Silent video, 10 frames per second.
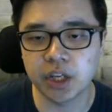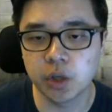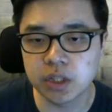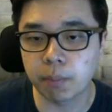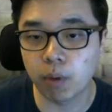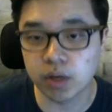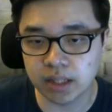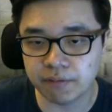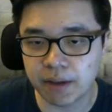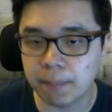We use a poison
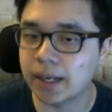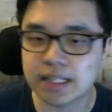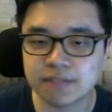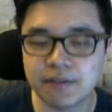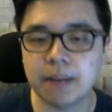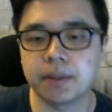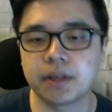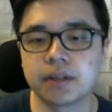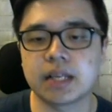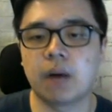defense, but that's fine
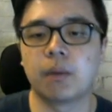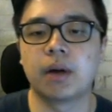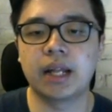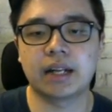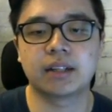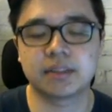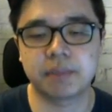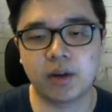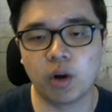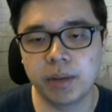because our
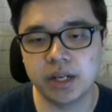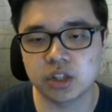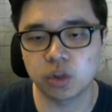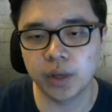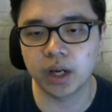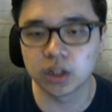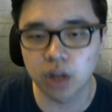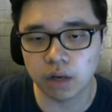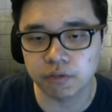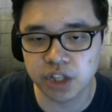spear goblin is doing a
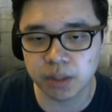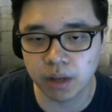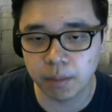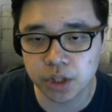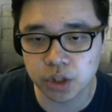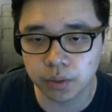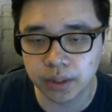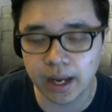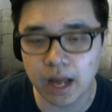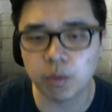lot of chip damage over
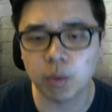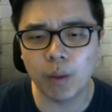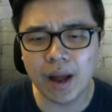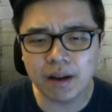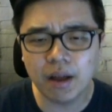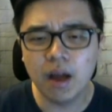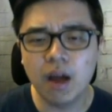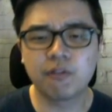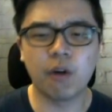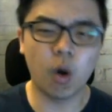there, and we went
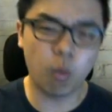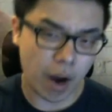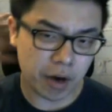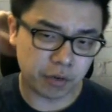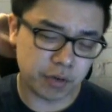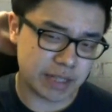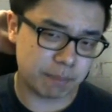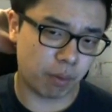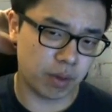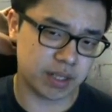for a very greasy
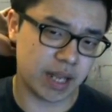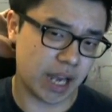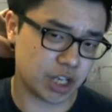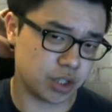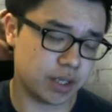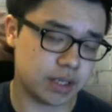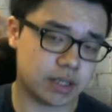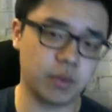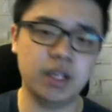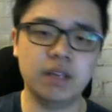poison actually,
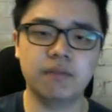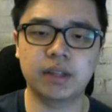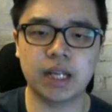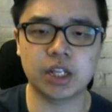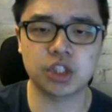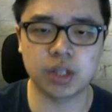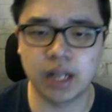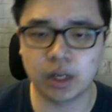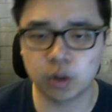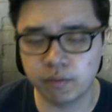because we didn't even touch the
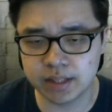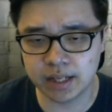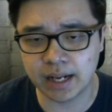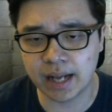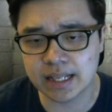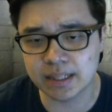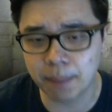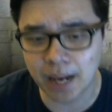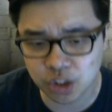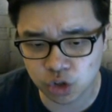electro wizard, and as he
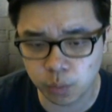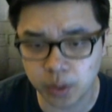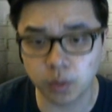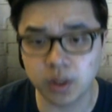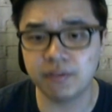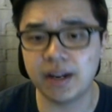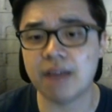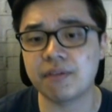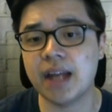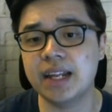passed through, we don't even
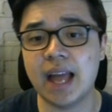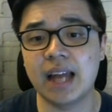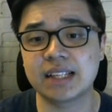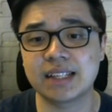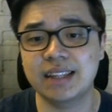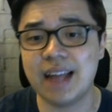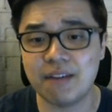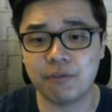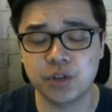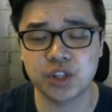have any elixir
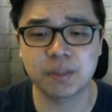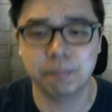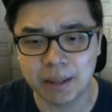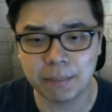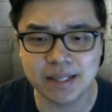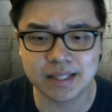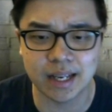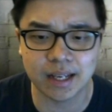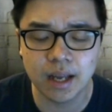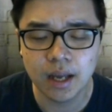left, which is a big
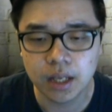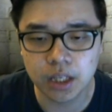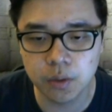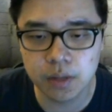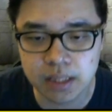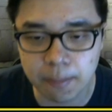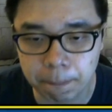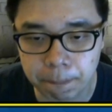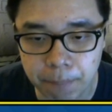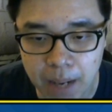mistake. He used a
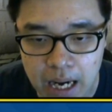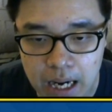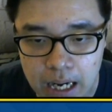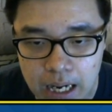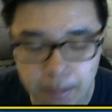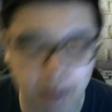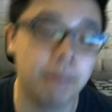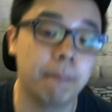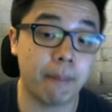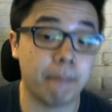
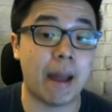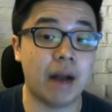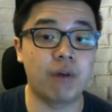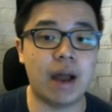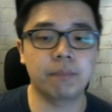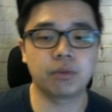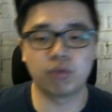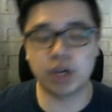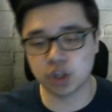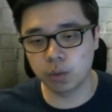battle ram to
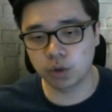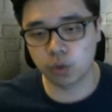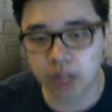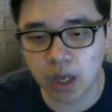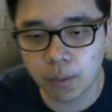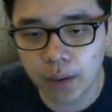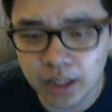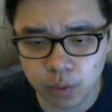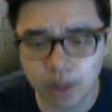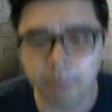rush over to our tower
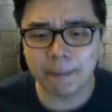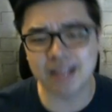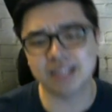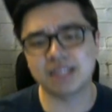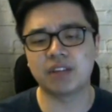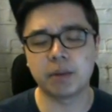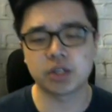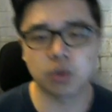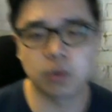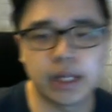and dealing massive
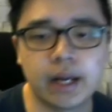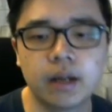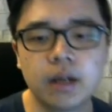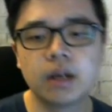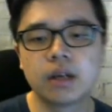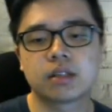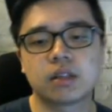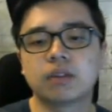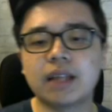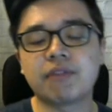damage over there.
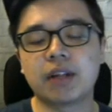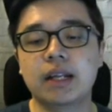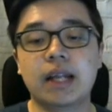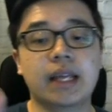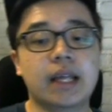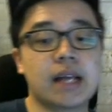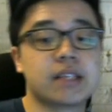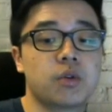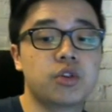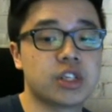So definitely, like I
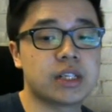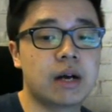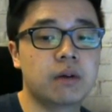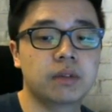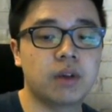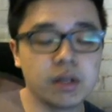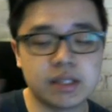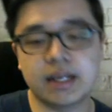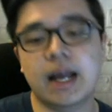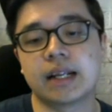showed you just now, on
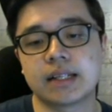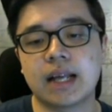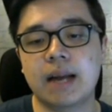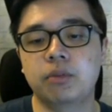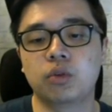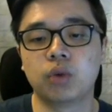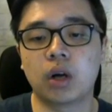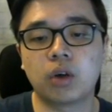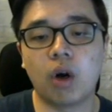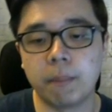single elixir time, do
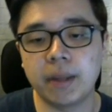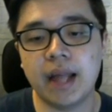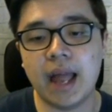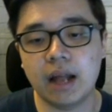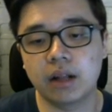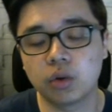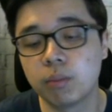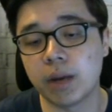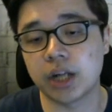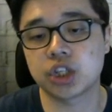not commit
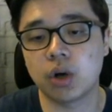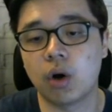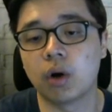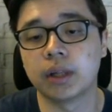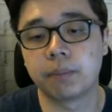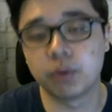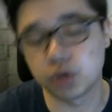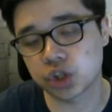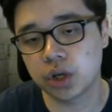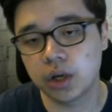too much on the
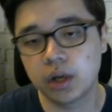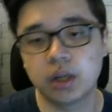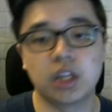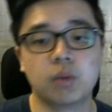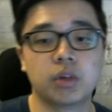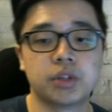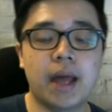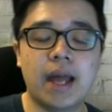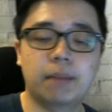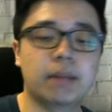push. You will
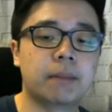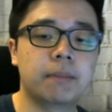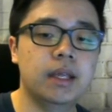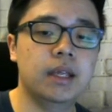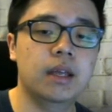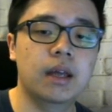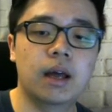end up like me.